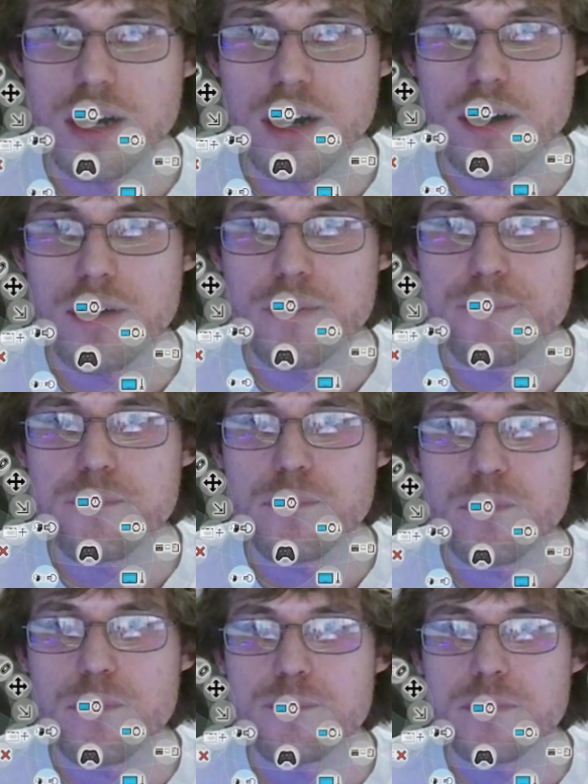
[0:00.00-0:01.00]

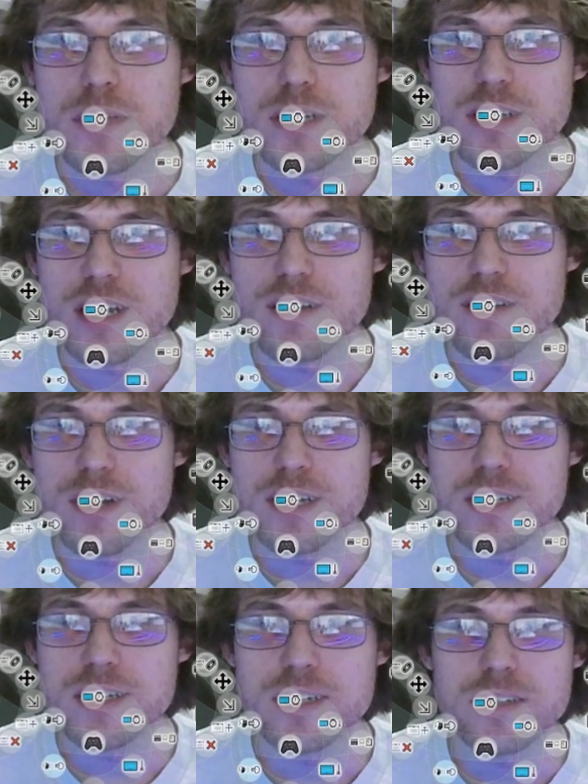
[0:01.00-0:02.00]
you just got to find
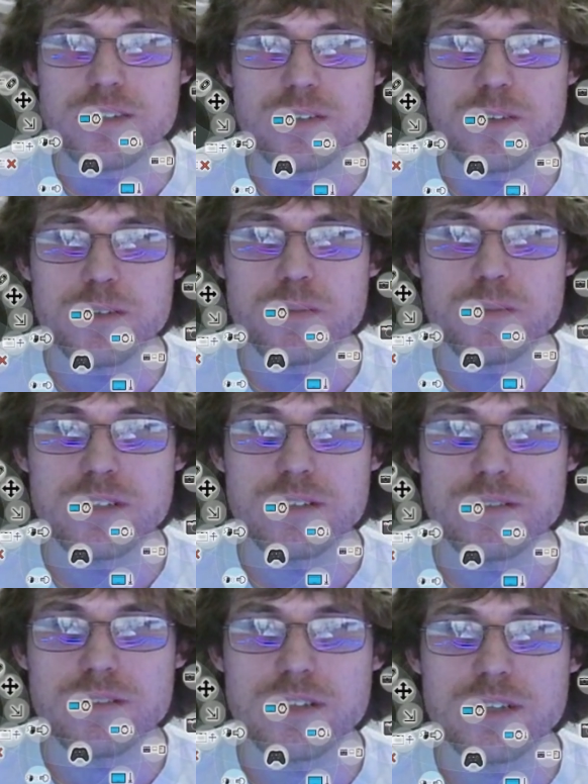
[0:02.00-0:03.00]
it. So it was
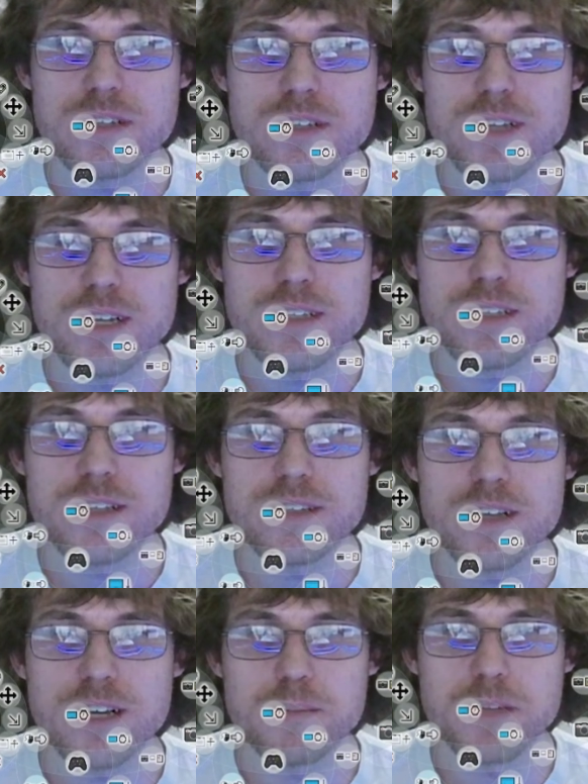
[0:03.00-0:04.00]
under the
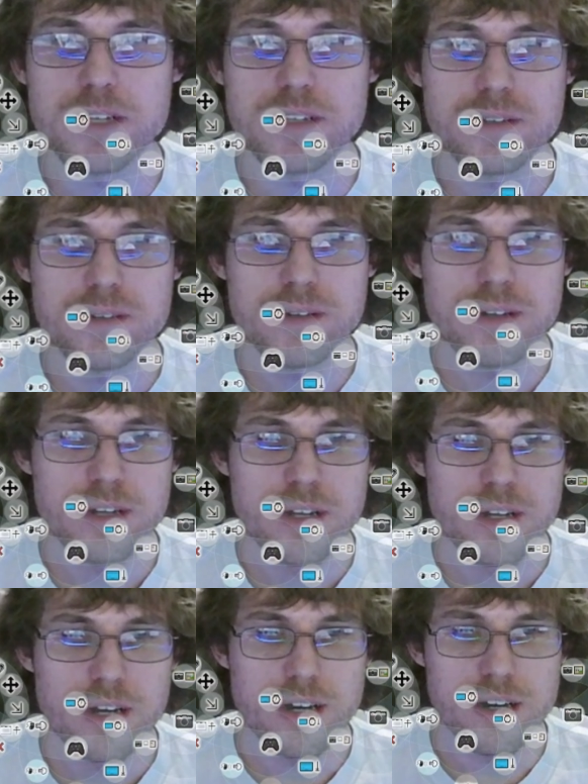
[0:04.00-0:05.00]
menu
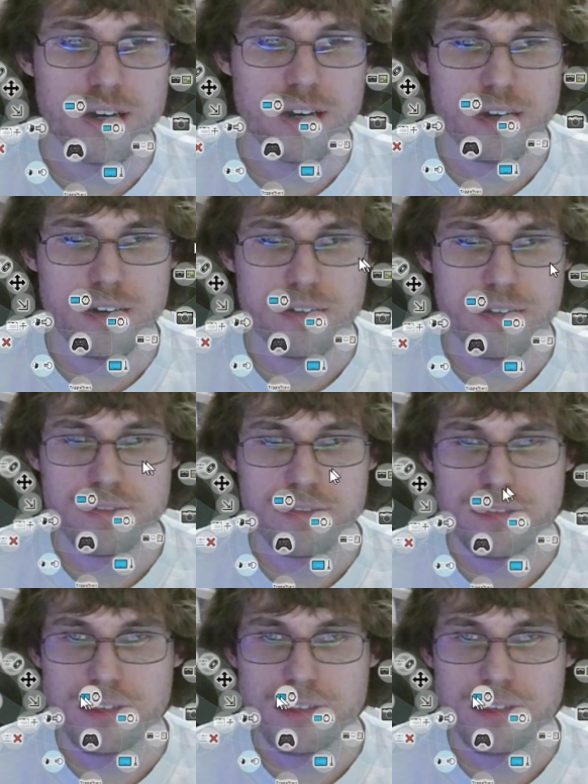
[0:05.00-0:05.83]
of...